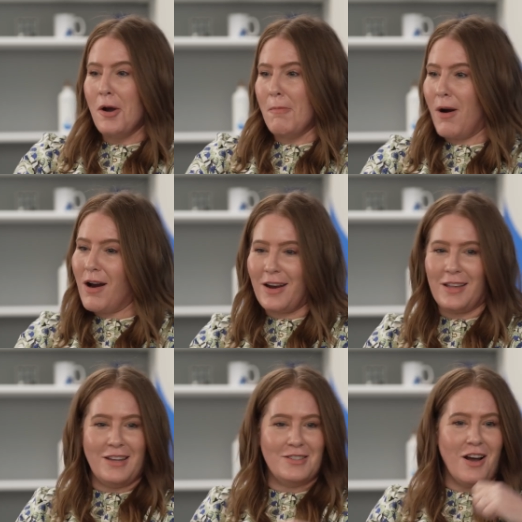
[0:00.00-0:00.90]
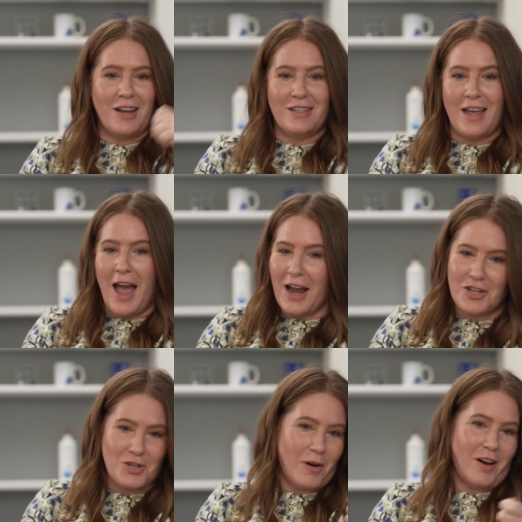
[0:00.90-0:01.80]
marketing, talking to
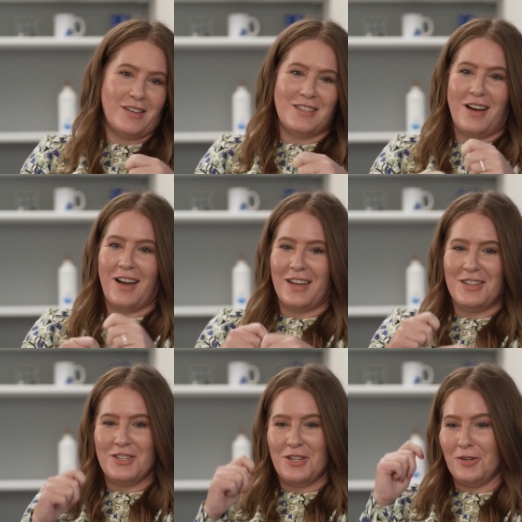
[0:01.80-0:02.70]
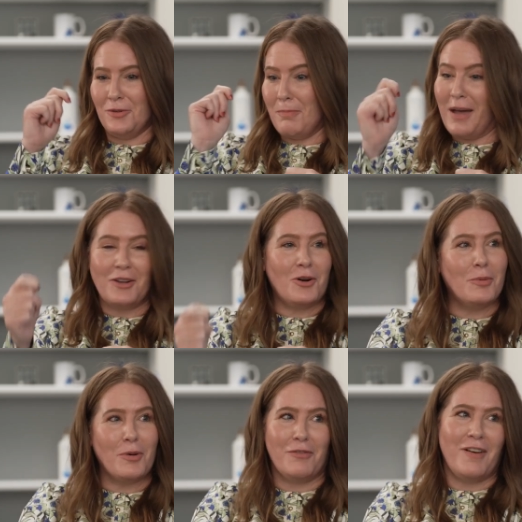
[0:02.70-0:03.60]
actuaries, talking to
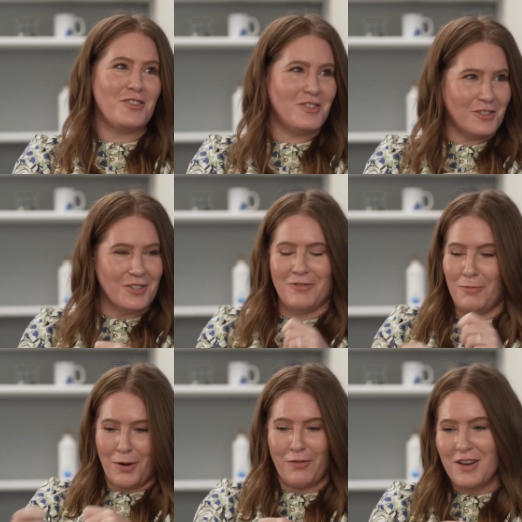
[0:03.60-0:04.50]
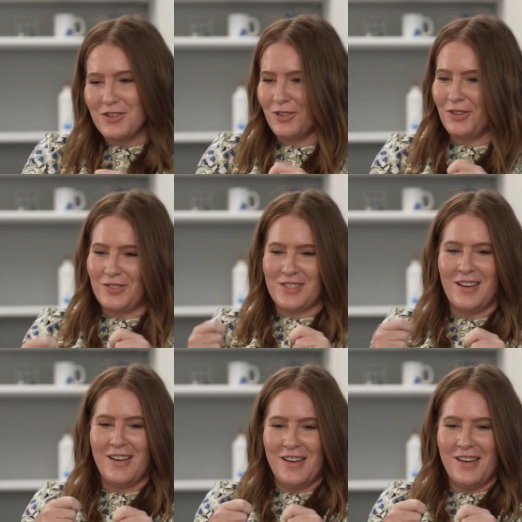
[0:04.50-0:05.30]
medical professional professionals